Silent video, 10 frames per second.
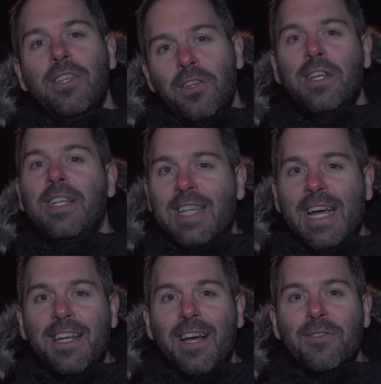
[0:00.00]
You can
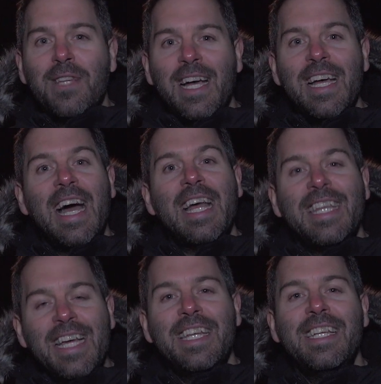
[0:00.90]
download that. At
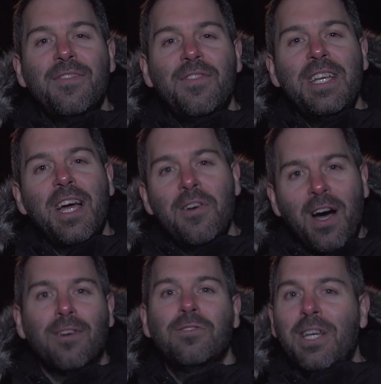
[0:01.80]
the end of this video,
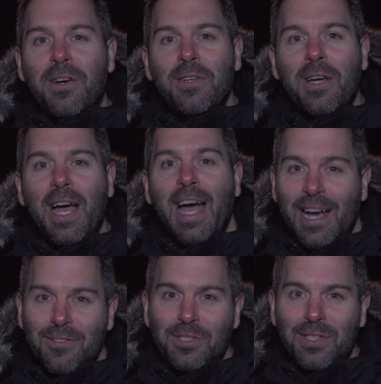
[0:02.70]
I'll tell you
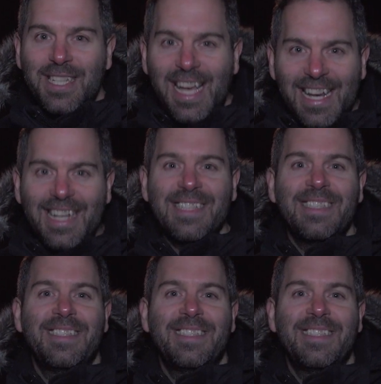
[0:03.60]
how to get it.